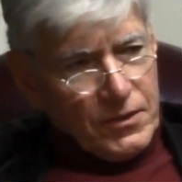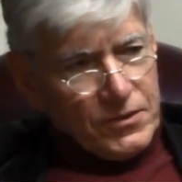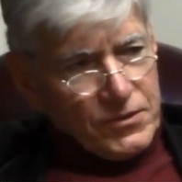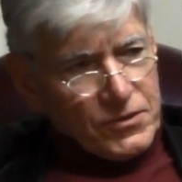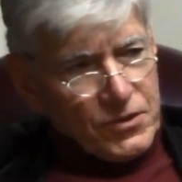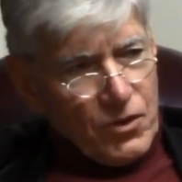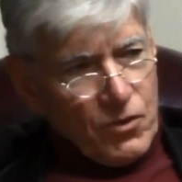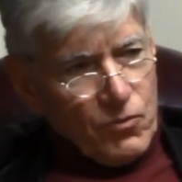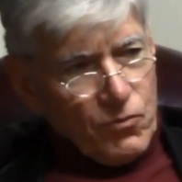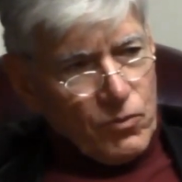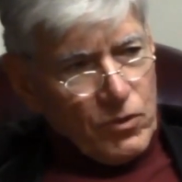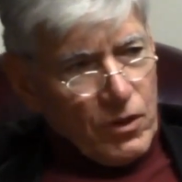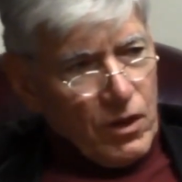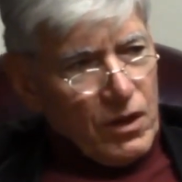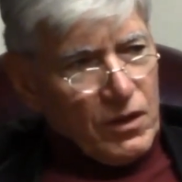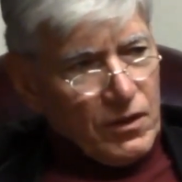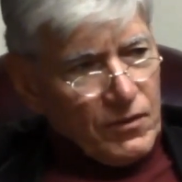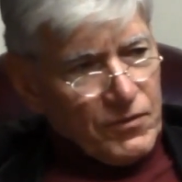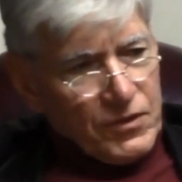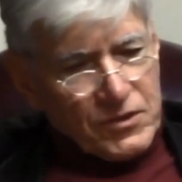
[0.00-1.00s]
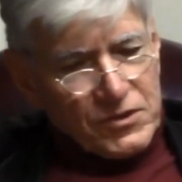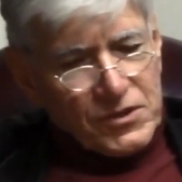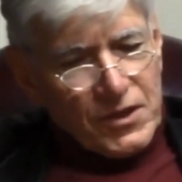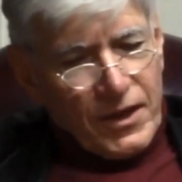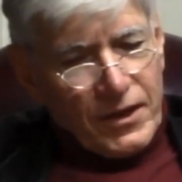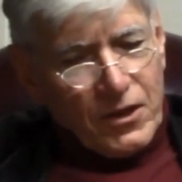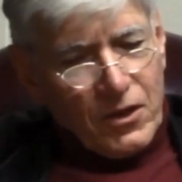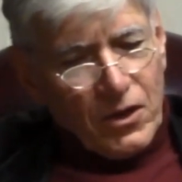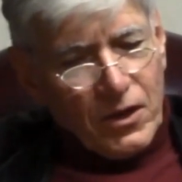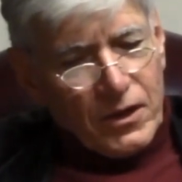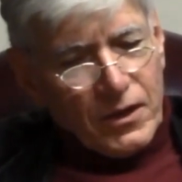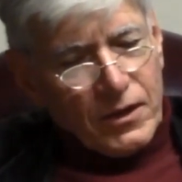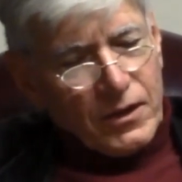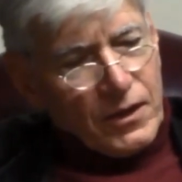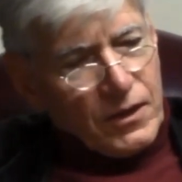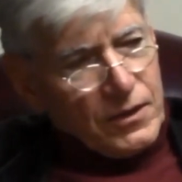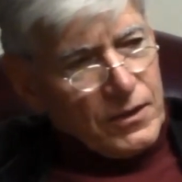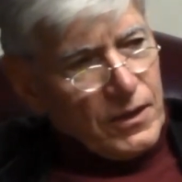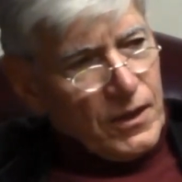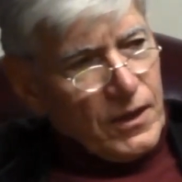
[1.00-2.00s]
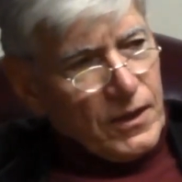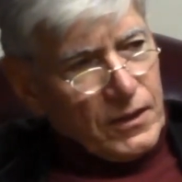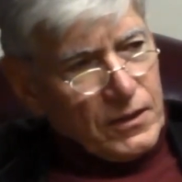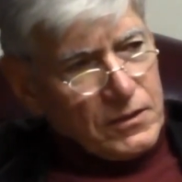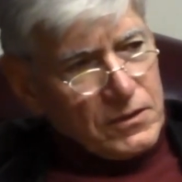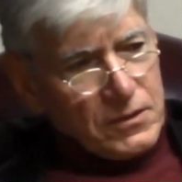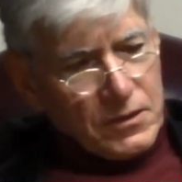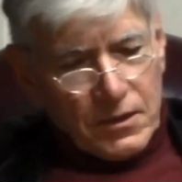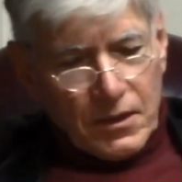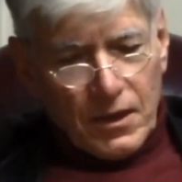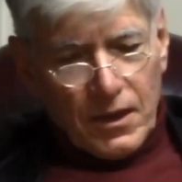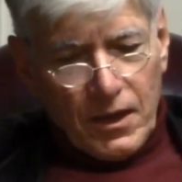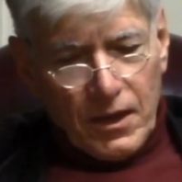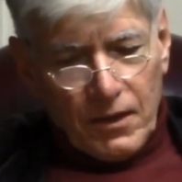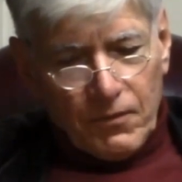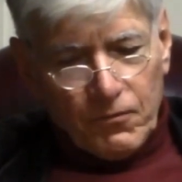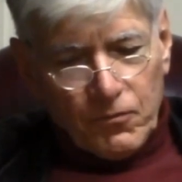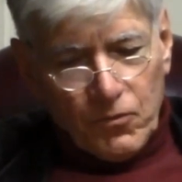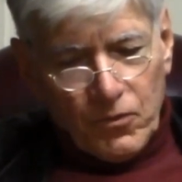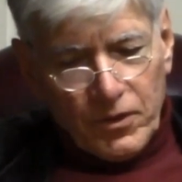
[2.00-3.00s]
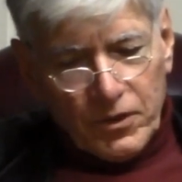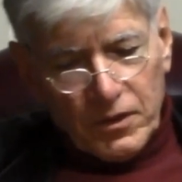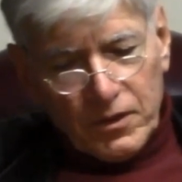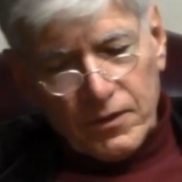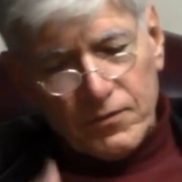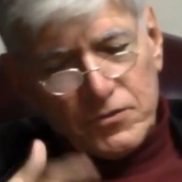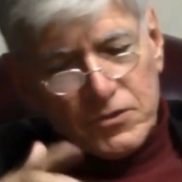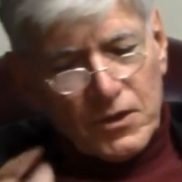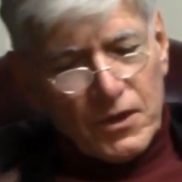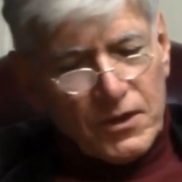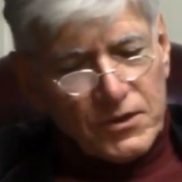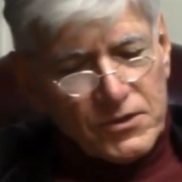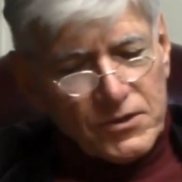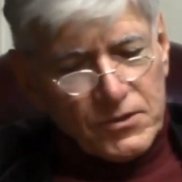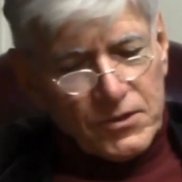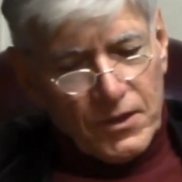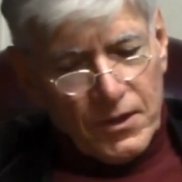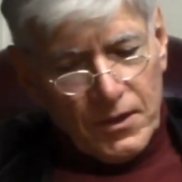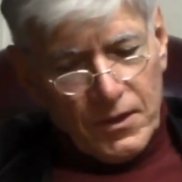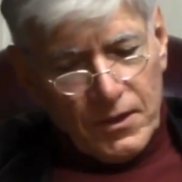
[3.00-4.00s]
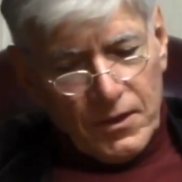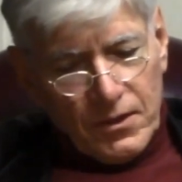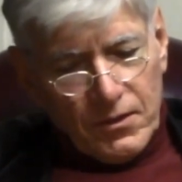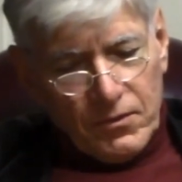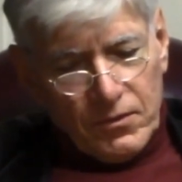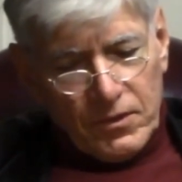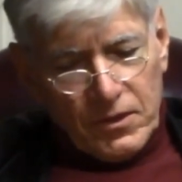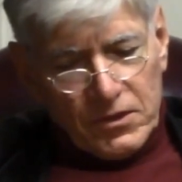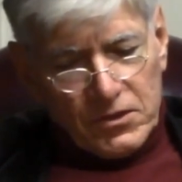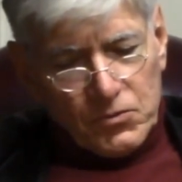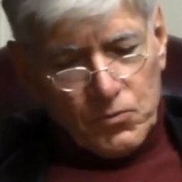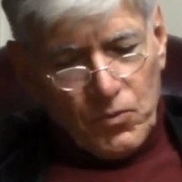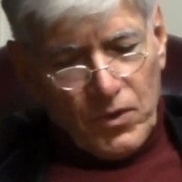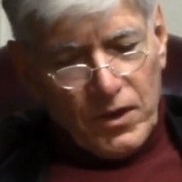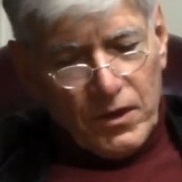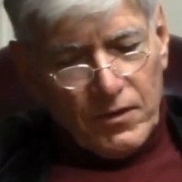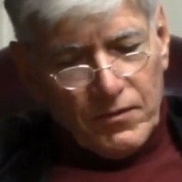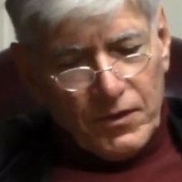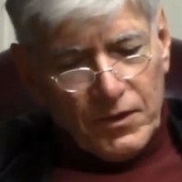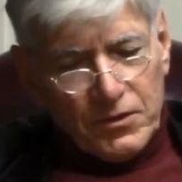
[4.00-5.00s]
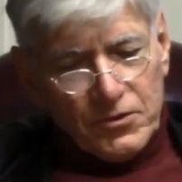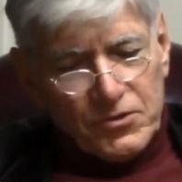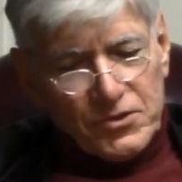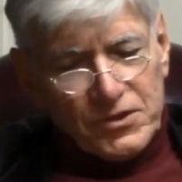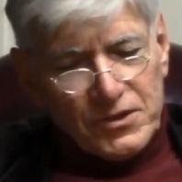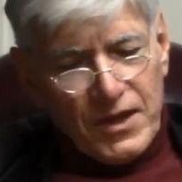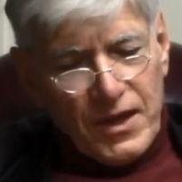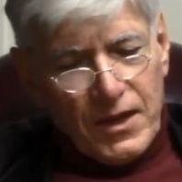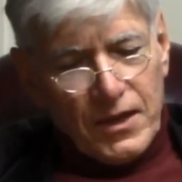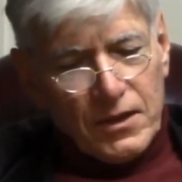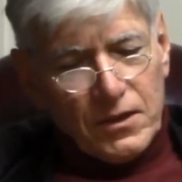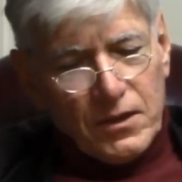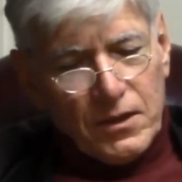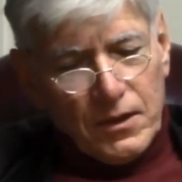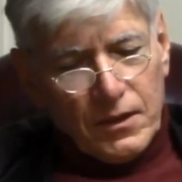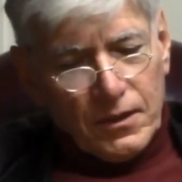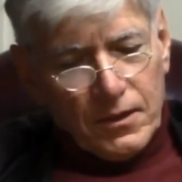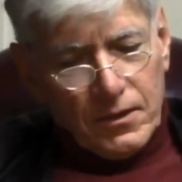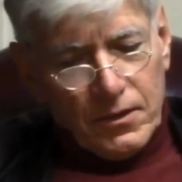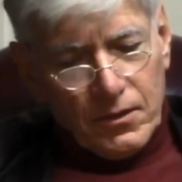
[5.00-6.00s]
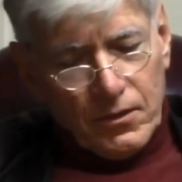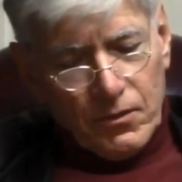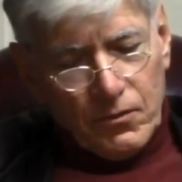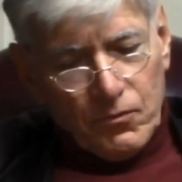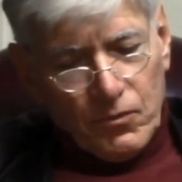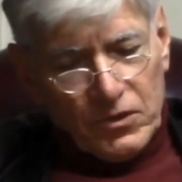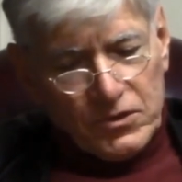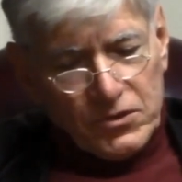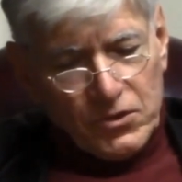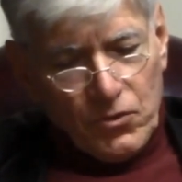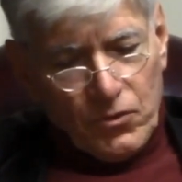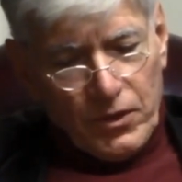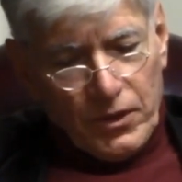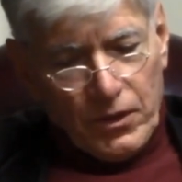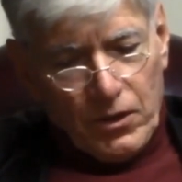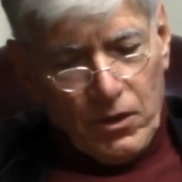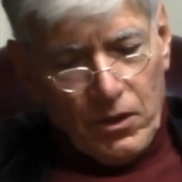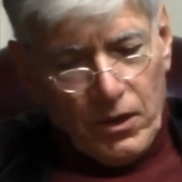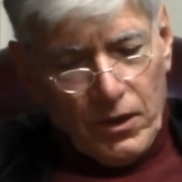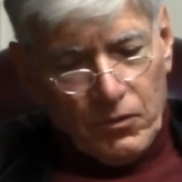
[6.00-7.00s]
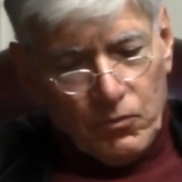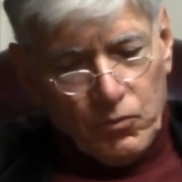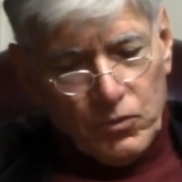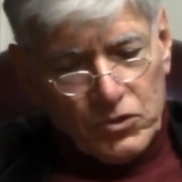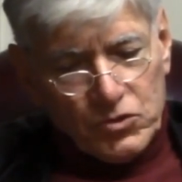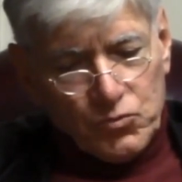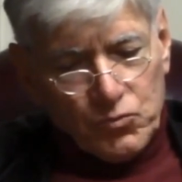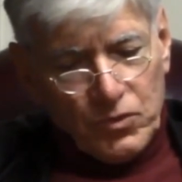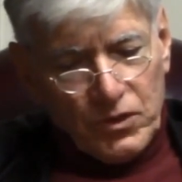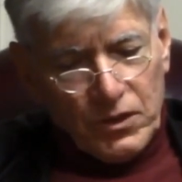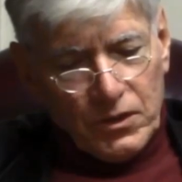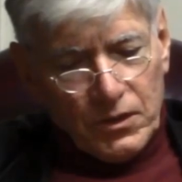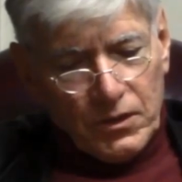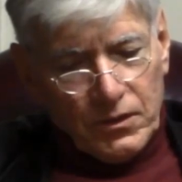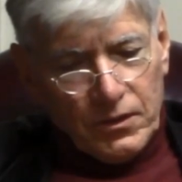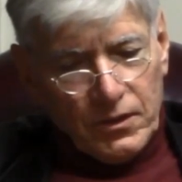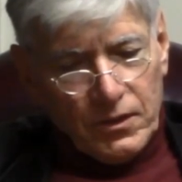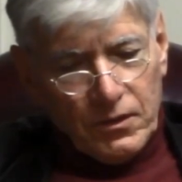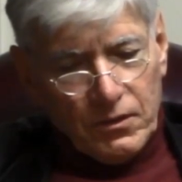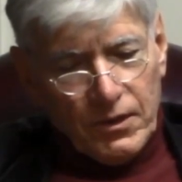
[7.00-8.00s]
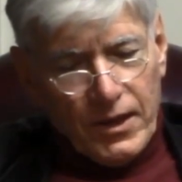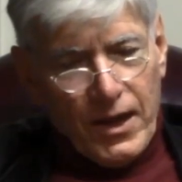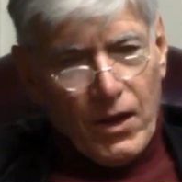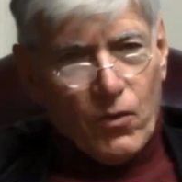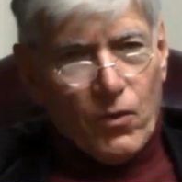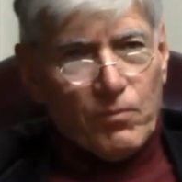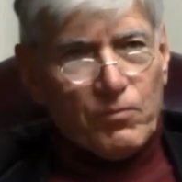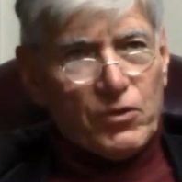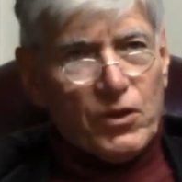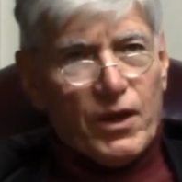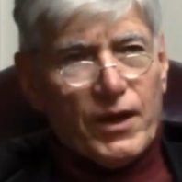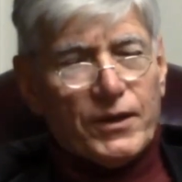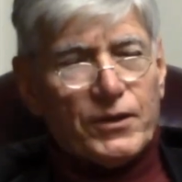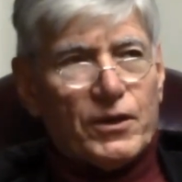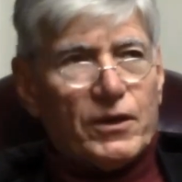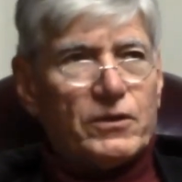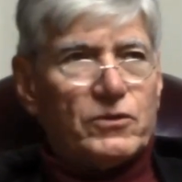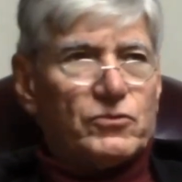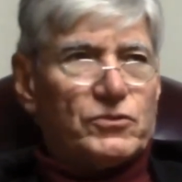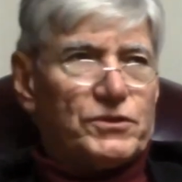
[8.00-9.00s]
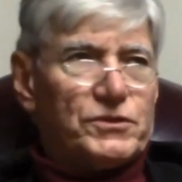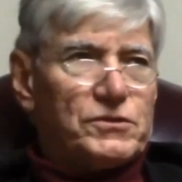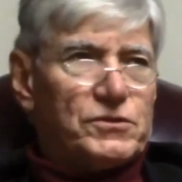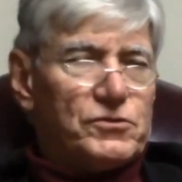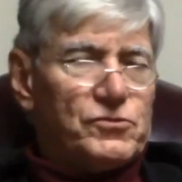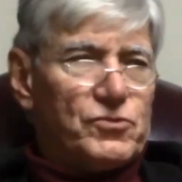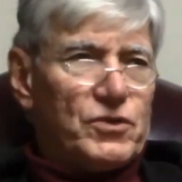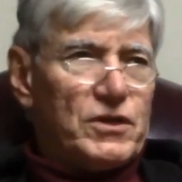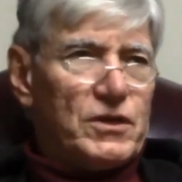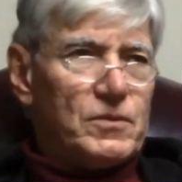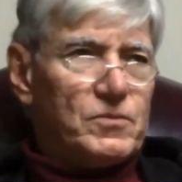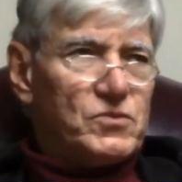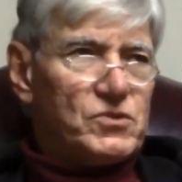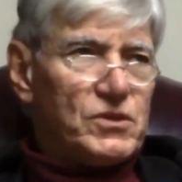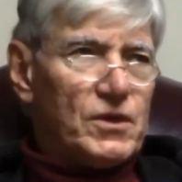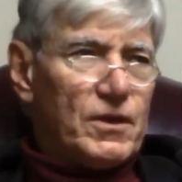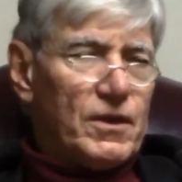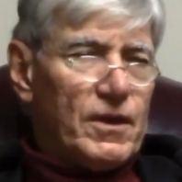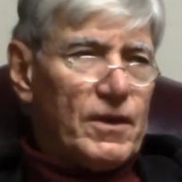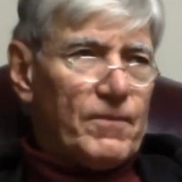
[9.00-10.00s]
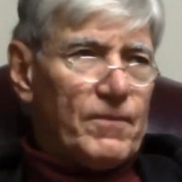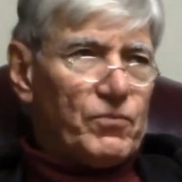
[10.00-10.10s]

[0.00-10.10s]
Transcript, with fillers: So we're all of us psychotic at night, and Freud gives us this way of understanding what's going on, which we can now apply not only to dreams,